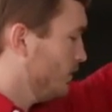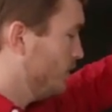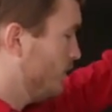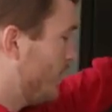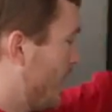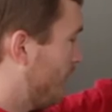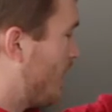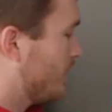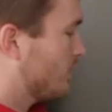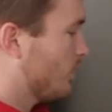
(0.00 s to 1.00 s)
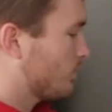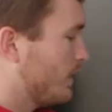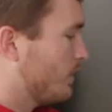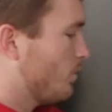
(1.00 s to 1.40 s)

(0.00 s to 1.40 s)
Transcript: You do have hot and cold running